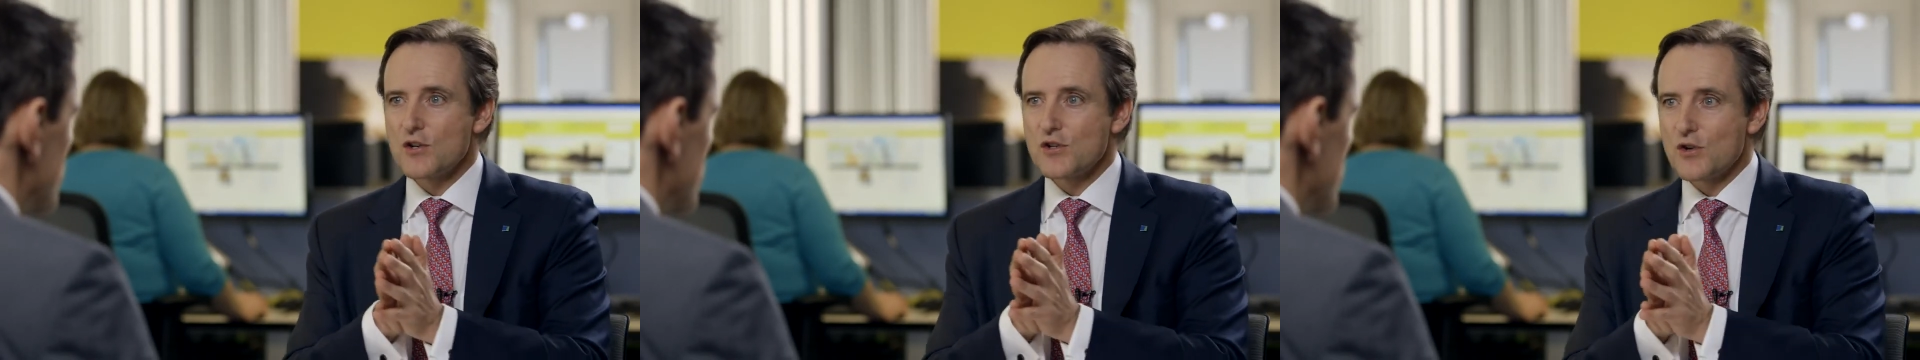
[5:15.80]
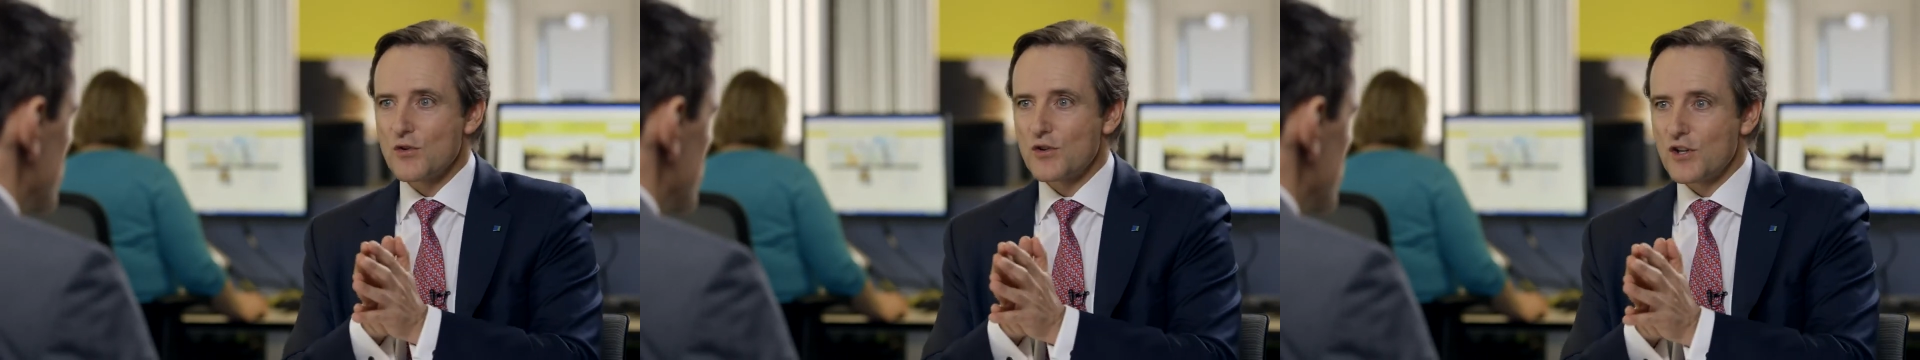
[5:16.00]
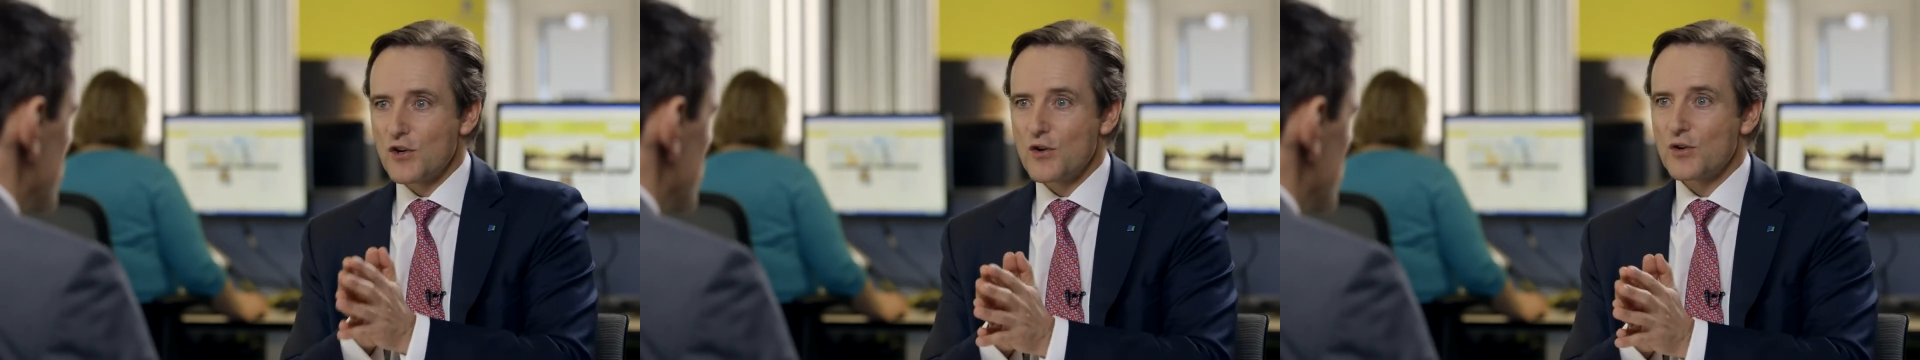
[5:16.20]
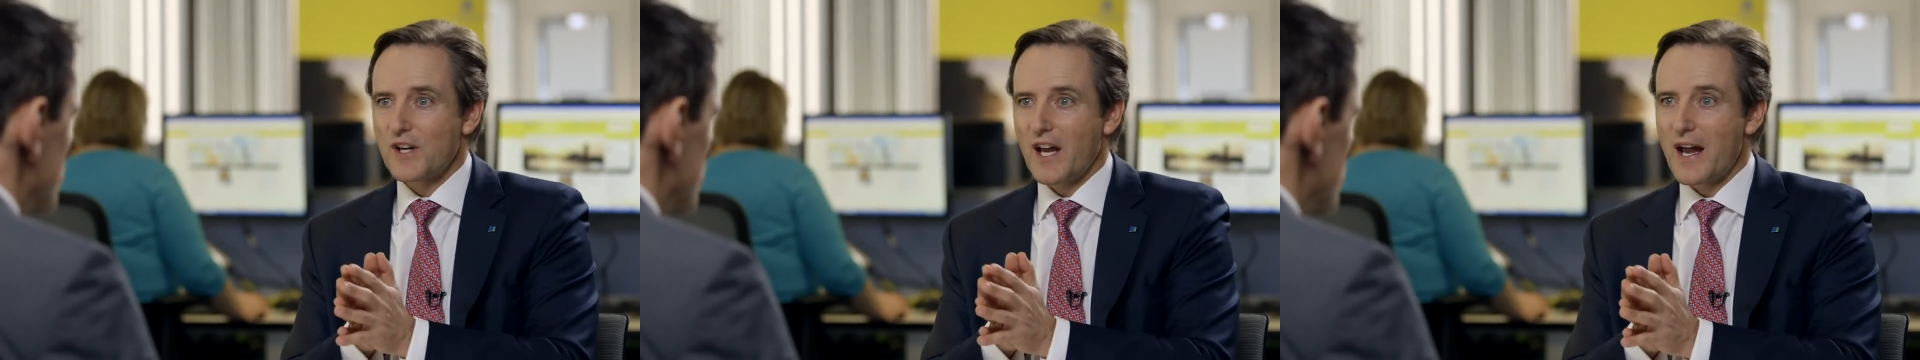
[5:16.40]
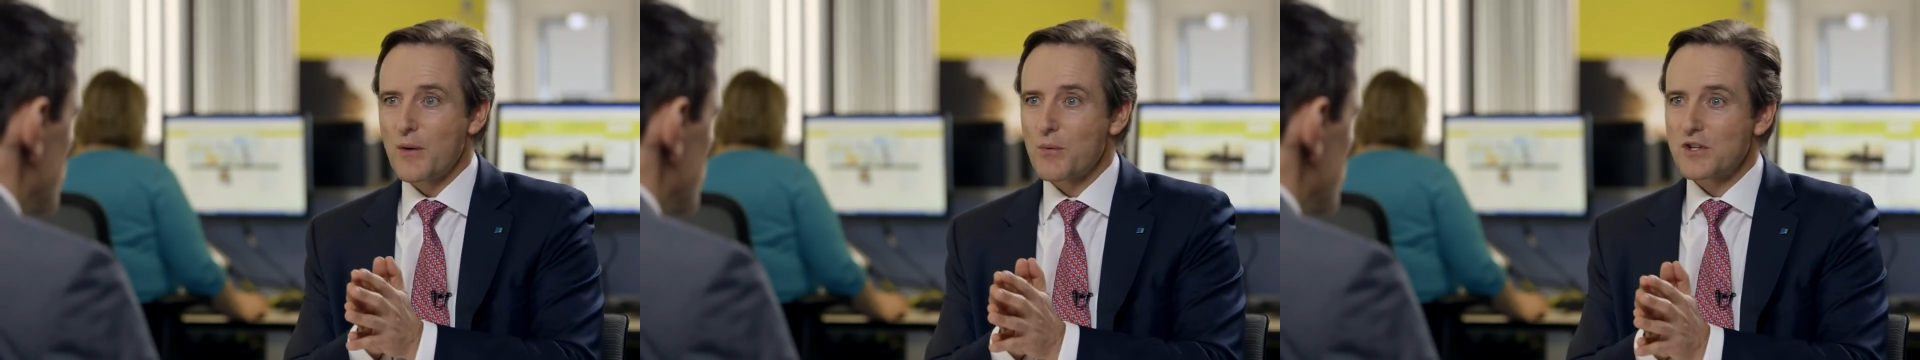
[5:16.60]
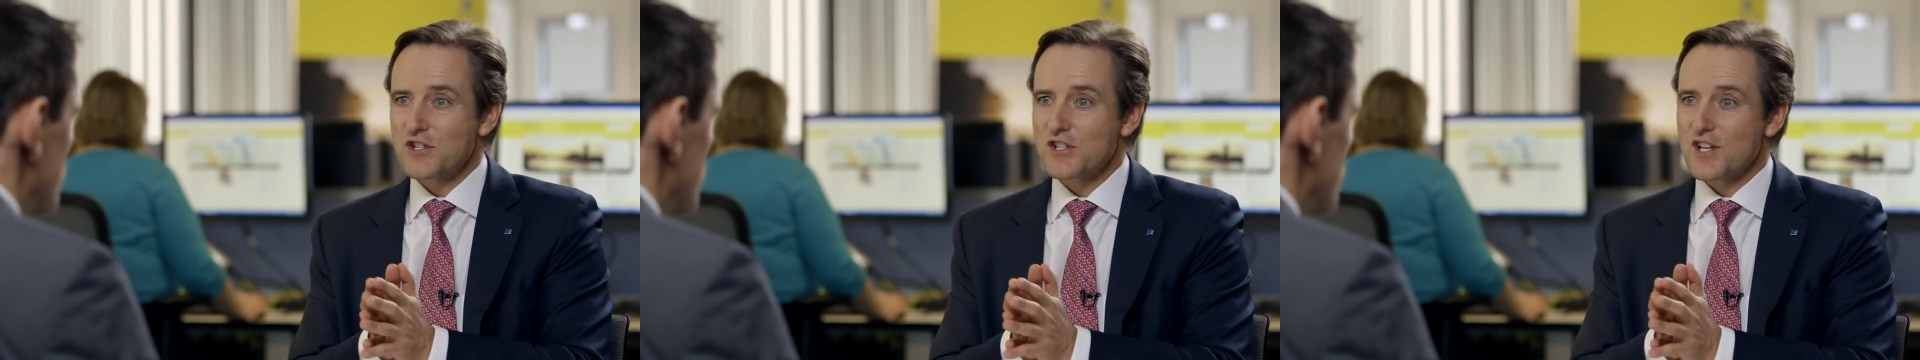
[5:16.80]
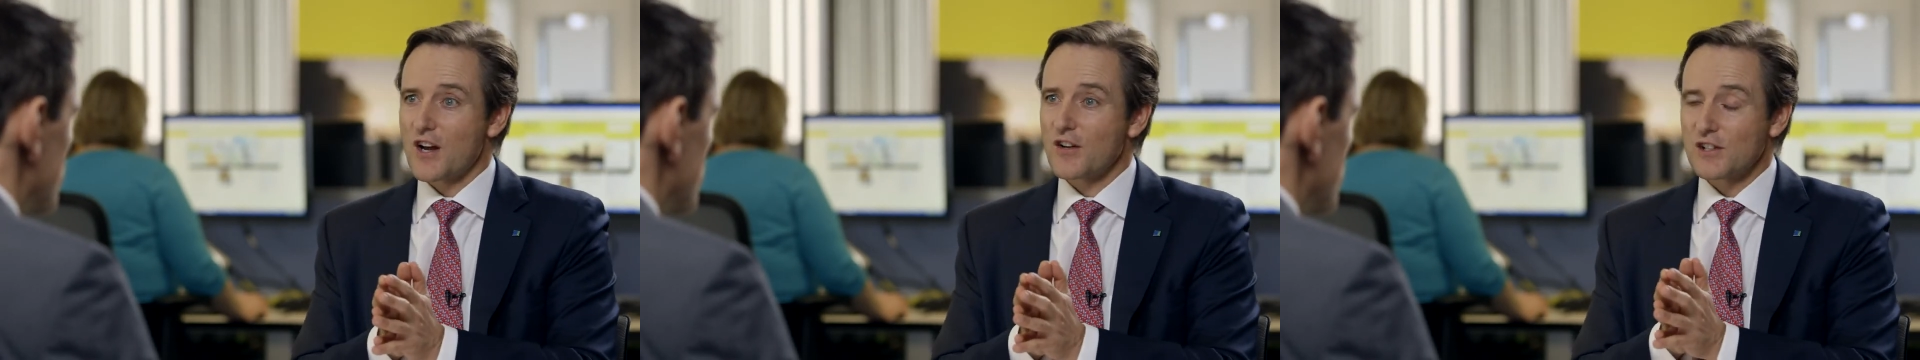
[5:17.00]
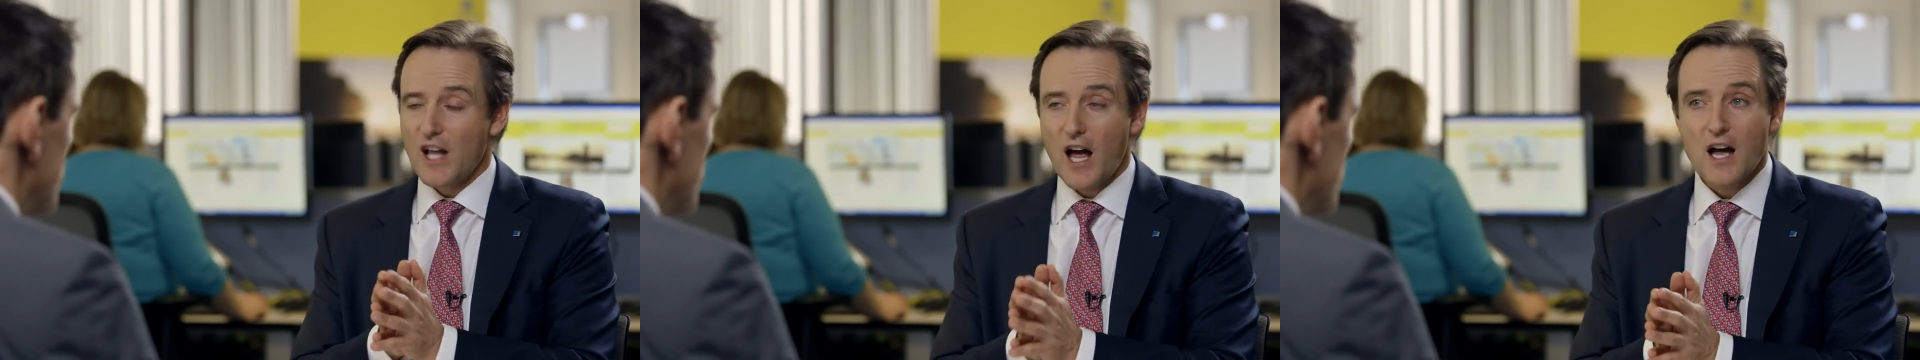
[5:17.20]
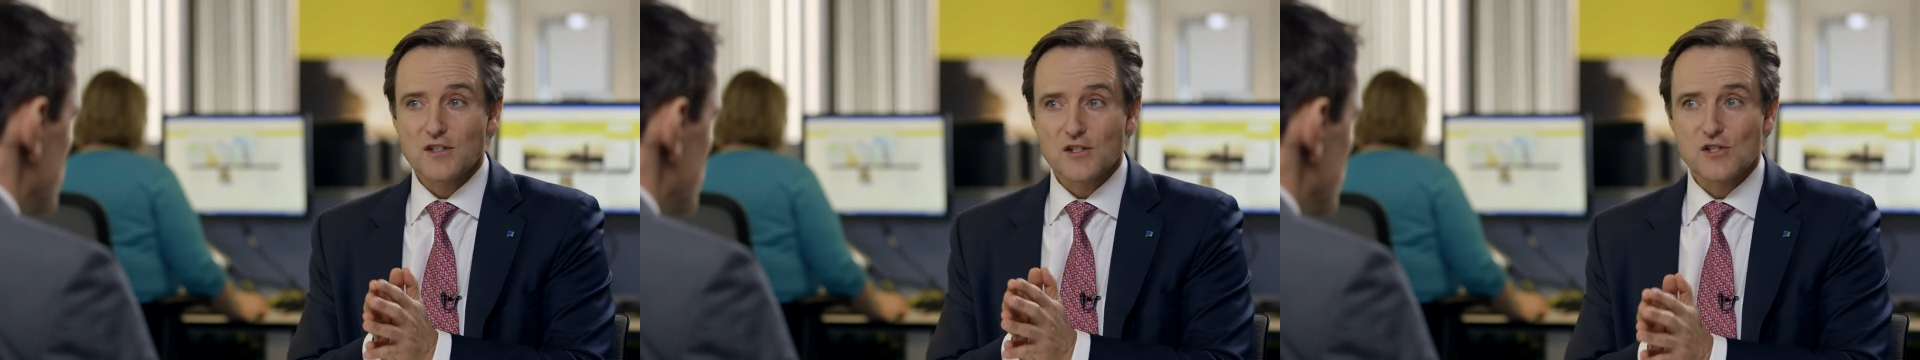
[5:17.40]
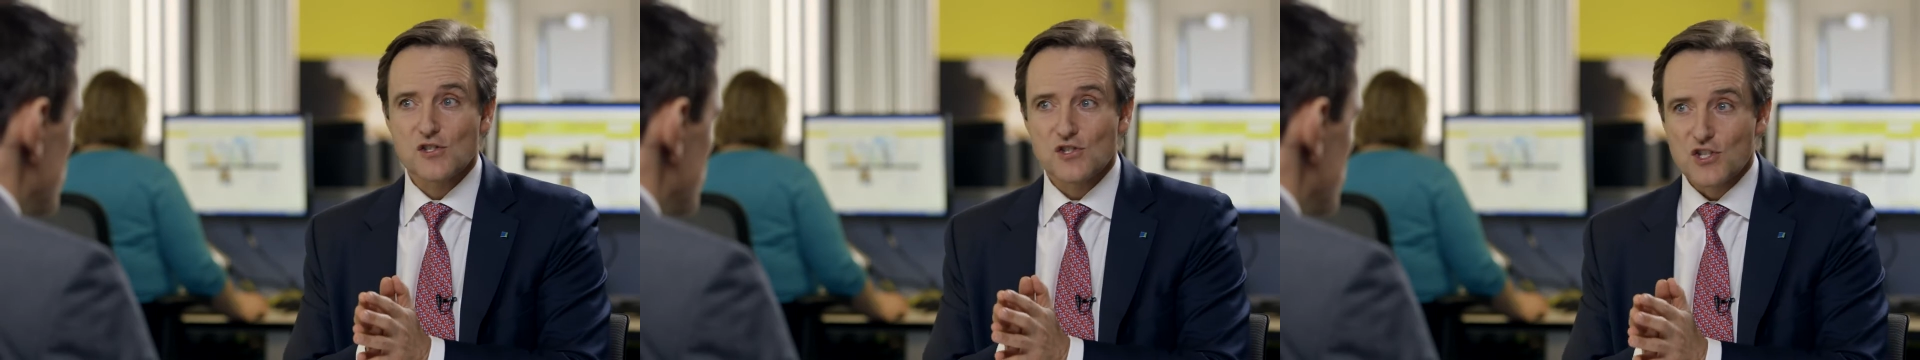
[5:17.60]
to the UK, which is our
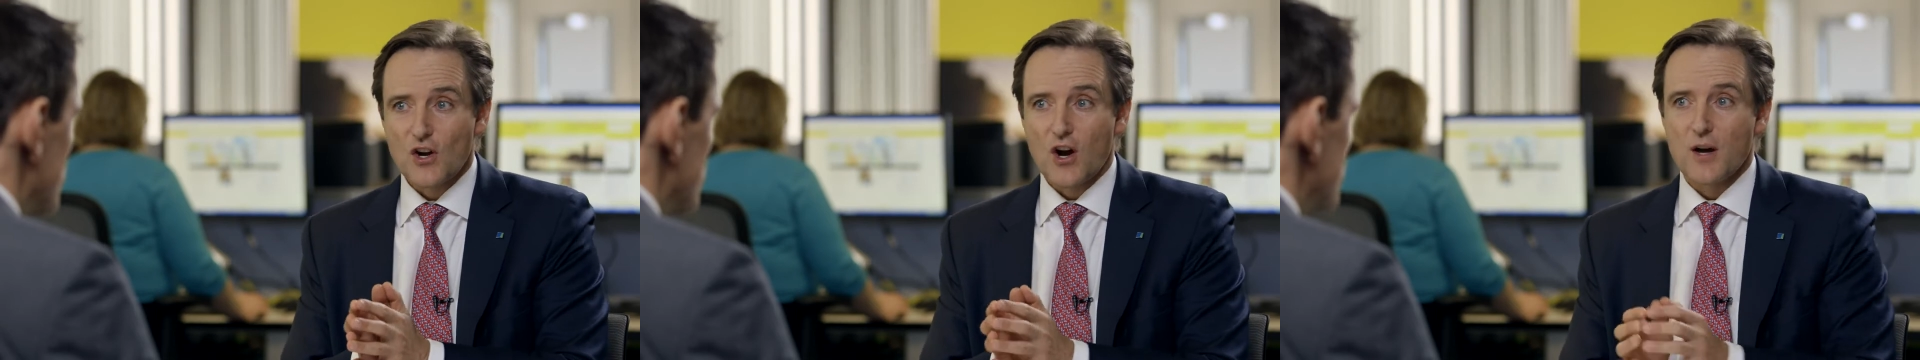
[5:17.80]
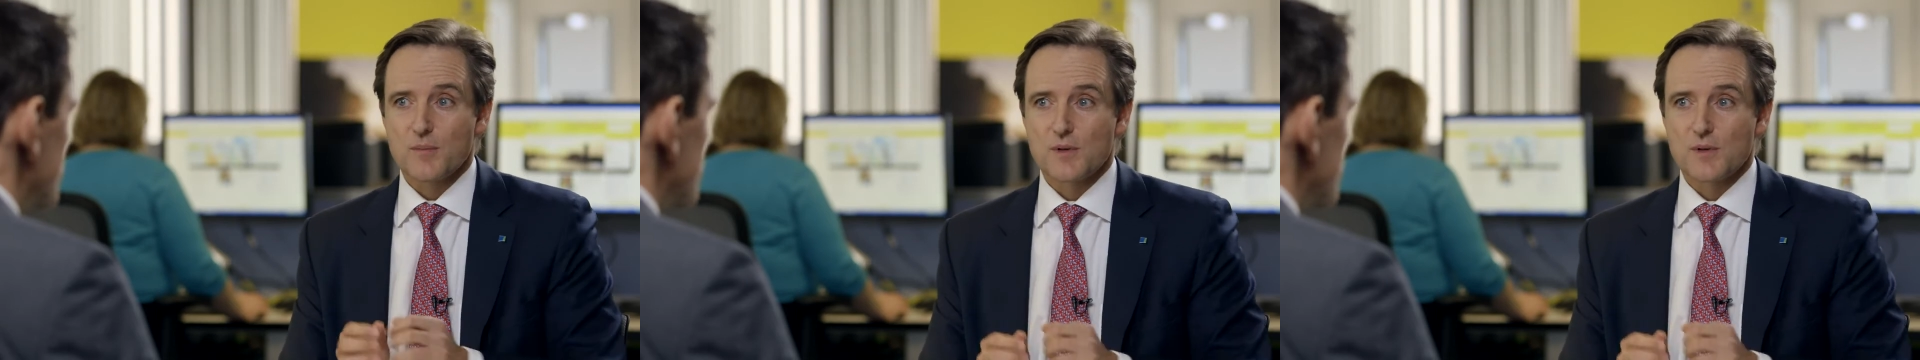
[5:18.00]
largest GI